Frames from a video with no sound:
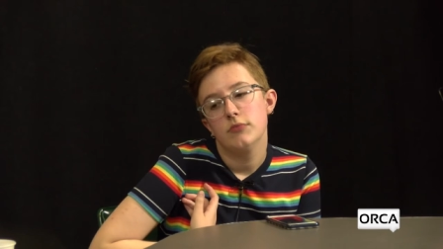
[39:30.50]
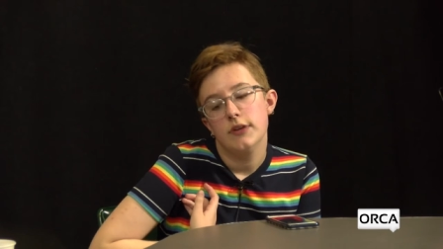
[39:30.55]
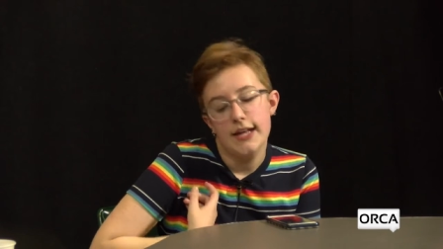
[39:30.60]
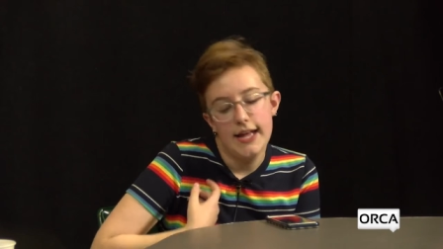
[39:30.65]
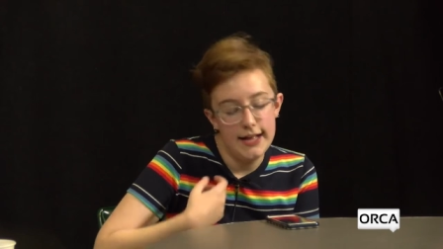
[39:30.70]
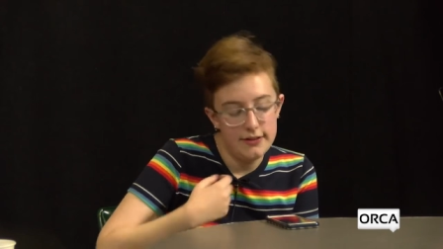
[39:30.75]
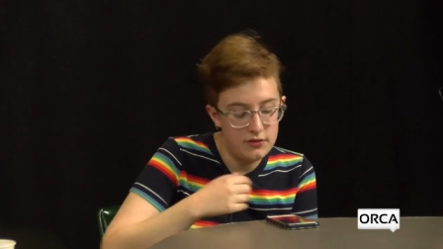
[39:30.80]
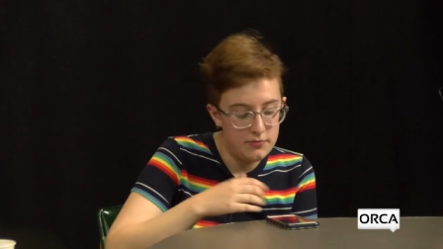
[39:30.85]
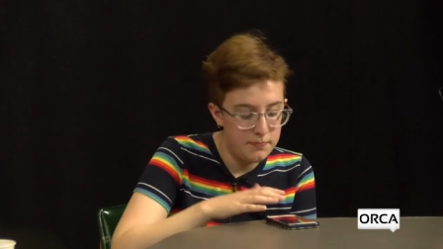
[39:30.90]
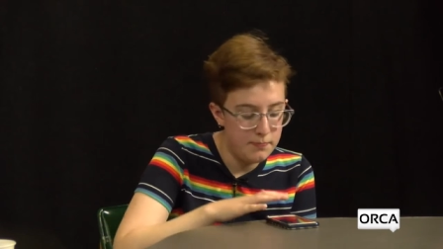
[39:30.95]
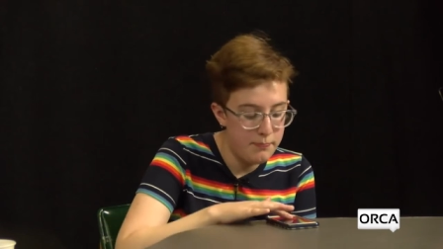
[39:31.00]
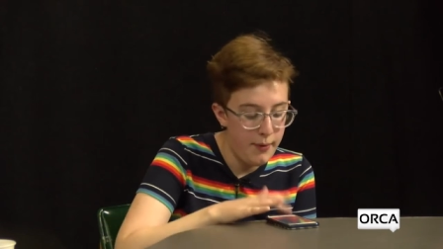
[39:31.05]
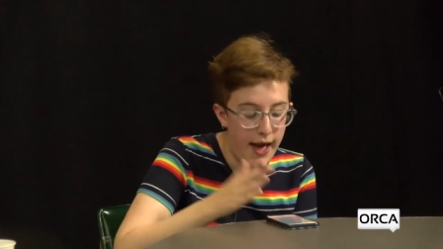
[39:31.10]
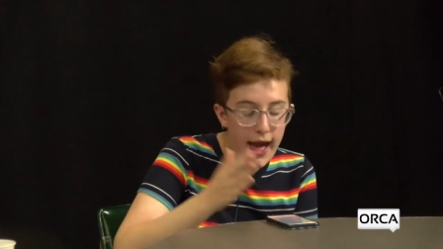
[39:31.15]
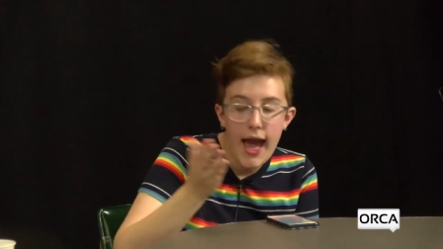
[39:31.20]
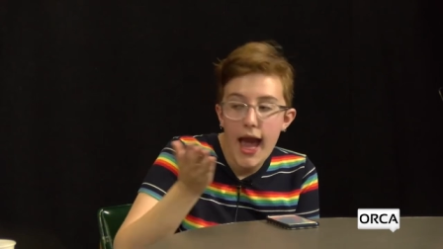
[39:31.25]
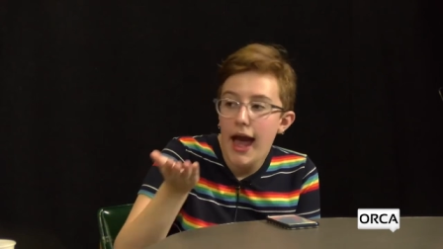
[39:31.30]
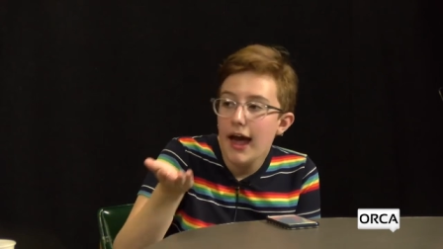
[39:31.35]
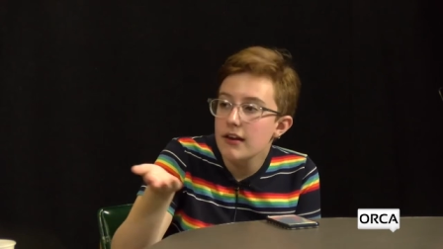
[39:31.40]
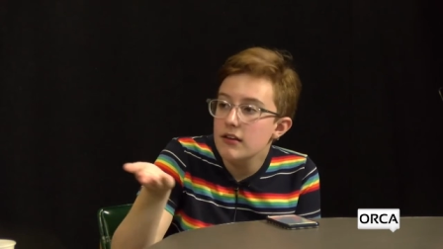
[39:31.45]
it's
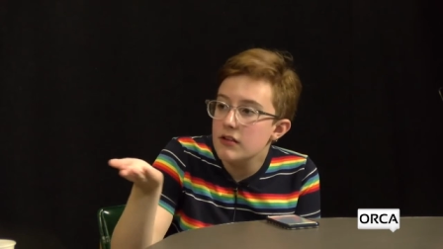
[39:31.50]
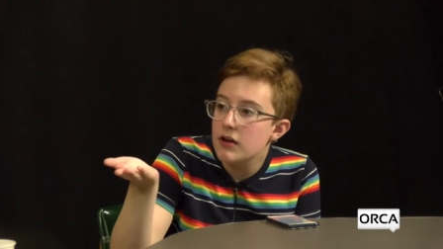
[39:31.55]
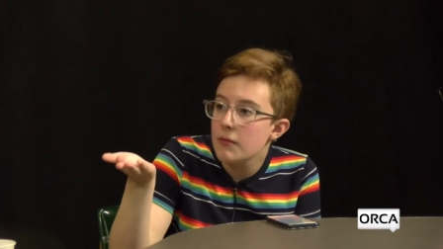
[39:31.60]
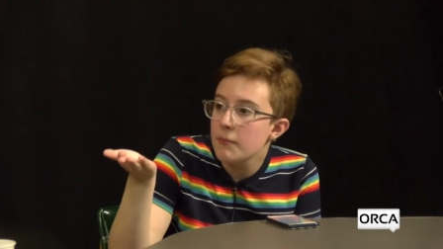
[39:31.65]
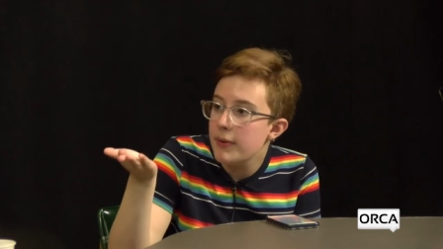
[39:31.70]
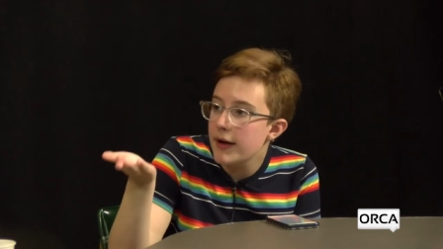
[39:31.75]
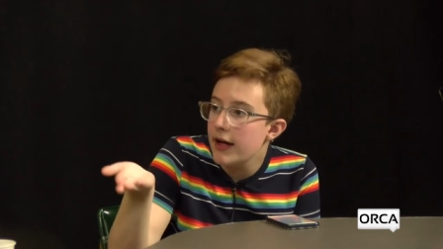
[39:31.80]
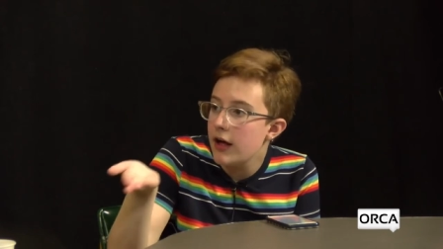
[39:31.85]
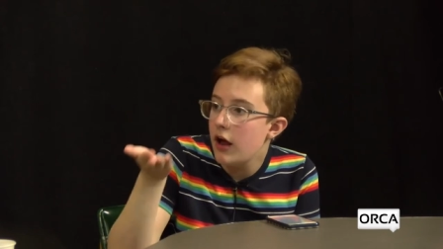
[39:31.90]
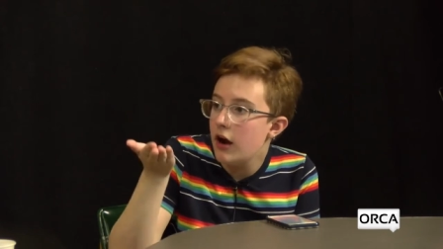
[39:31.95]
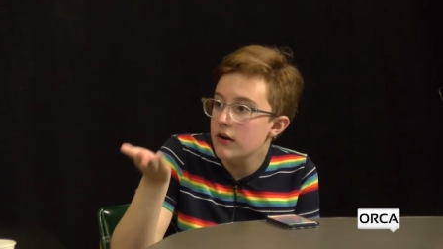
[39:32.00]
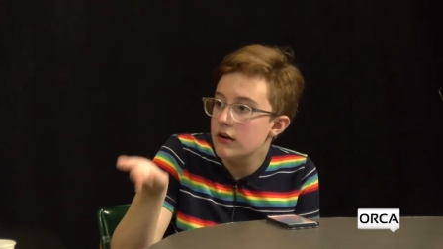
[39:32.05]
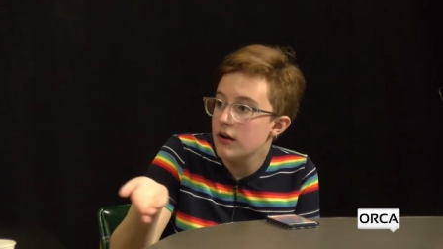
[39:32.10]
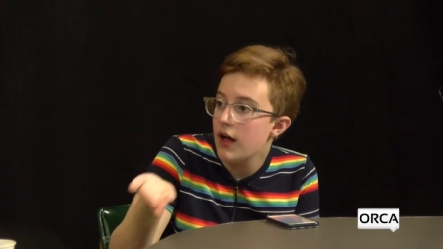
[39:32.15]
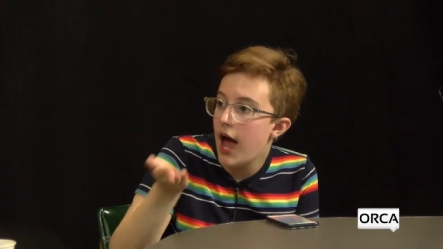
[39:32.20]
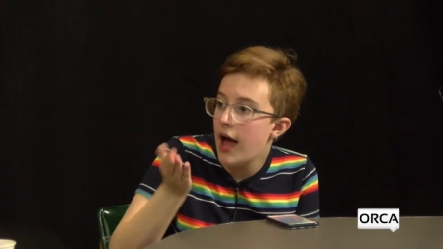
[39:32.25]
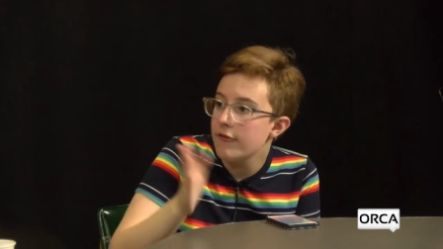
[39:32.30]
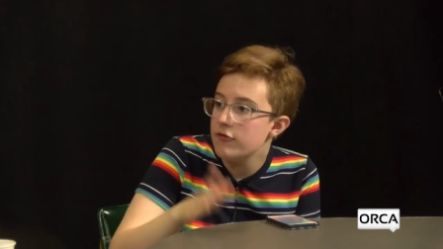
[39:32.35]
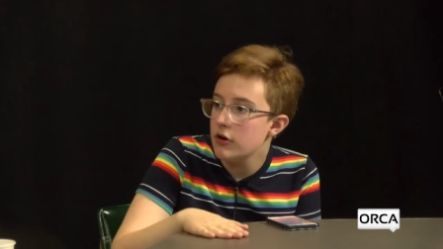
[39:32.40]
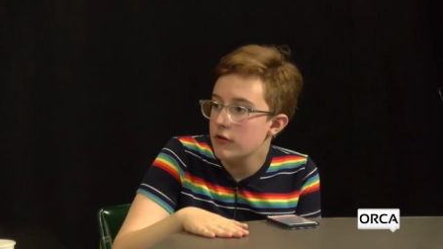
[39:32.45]
bad compared to
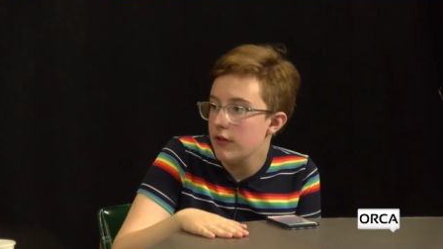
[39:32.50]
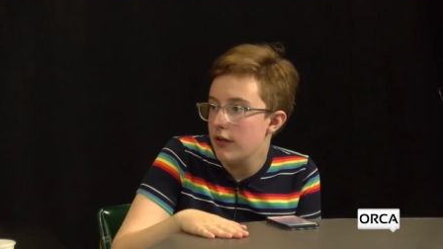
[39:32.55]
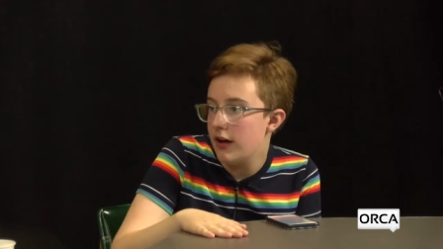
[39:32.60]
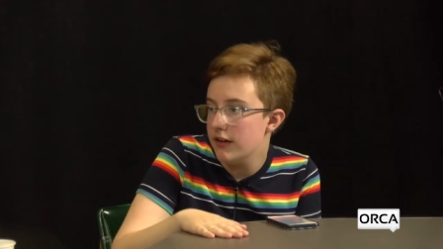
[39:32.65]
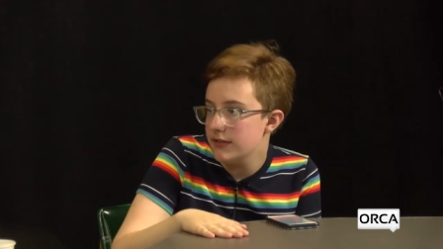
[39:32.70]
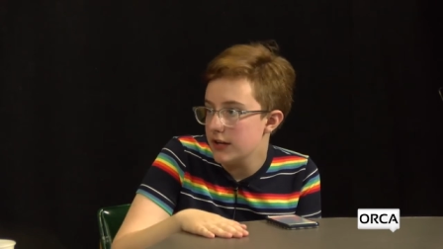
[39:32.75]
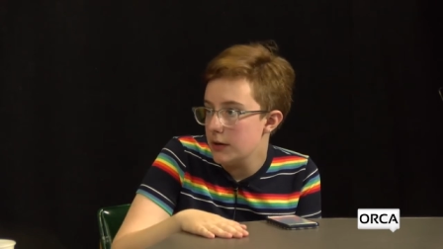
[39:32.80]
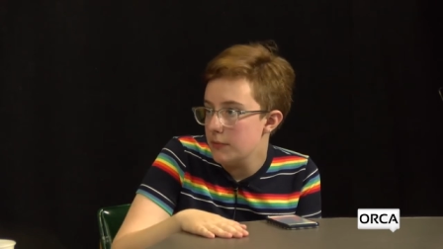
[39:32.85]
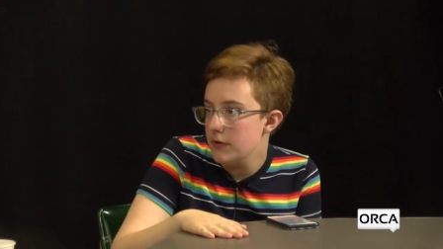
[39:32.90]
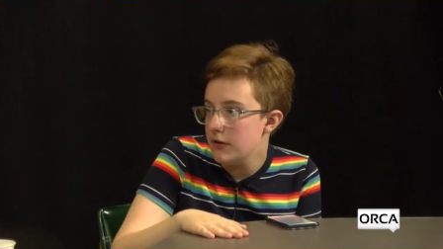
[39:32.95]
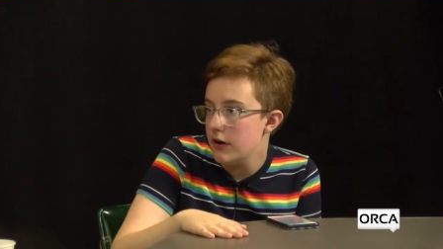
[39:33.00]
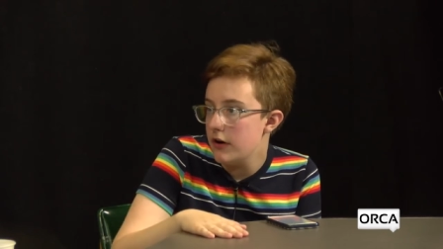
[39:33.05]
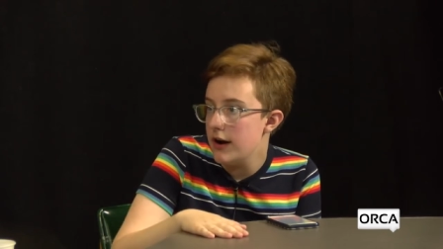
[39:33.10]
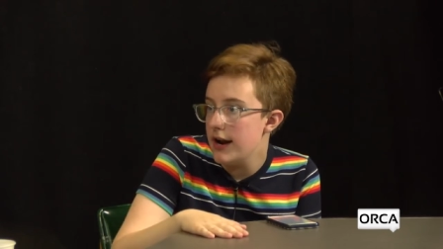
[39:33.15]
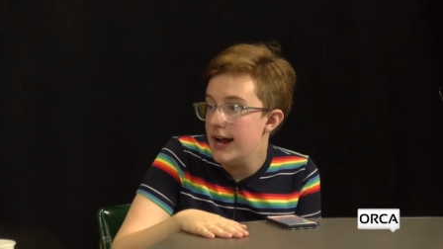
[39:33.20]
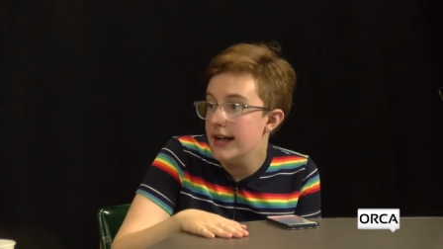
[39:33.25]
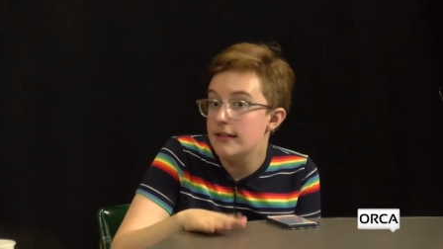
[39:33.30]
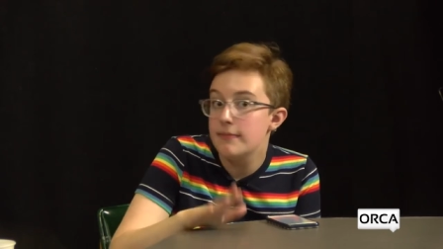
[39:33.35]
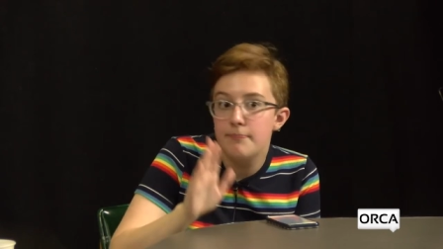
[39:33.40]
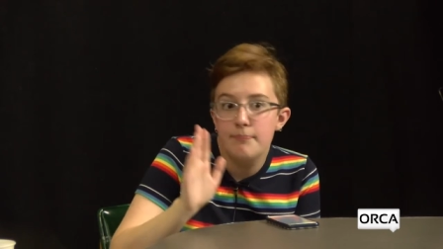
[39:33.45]
after The Last Airbender. Okay,
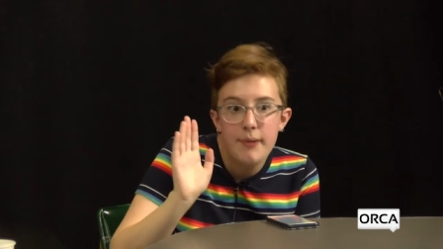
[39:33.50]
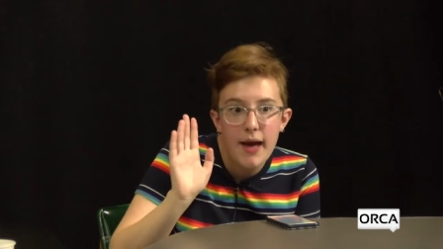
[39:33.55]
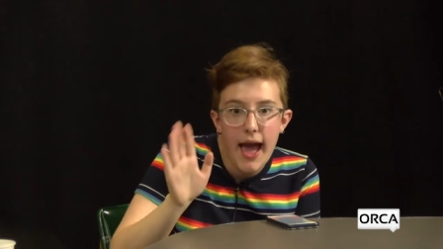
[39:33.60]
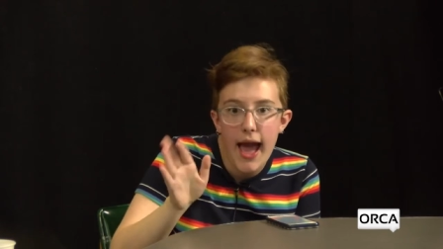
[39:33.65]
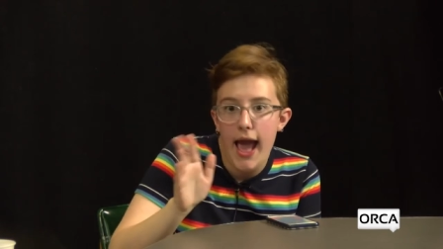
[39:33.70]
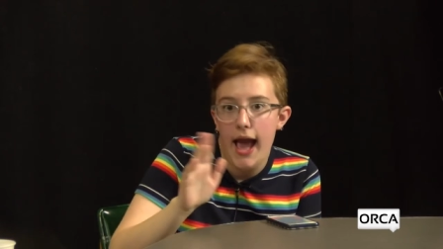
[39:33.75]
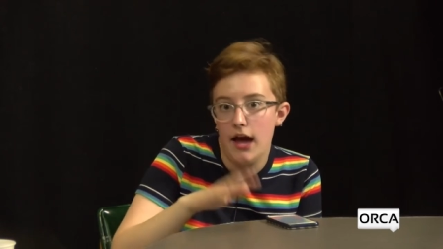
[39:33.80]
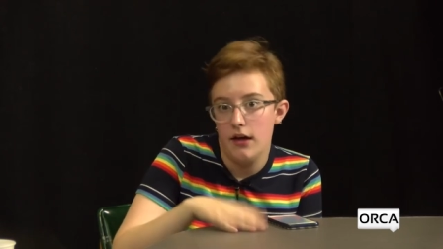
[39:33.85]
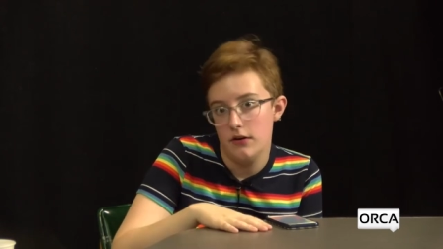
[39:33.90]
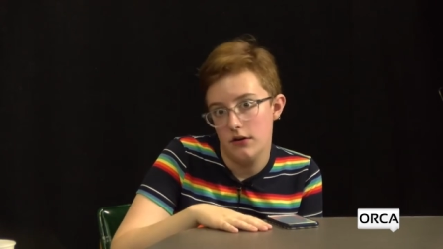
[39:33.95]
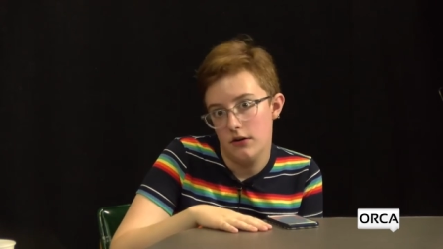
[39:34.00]
it's okay. Bad. So but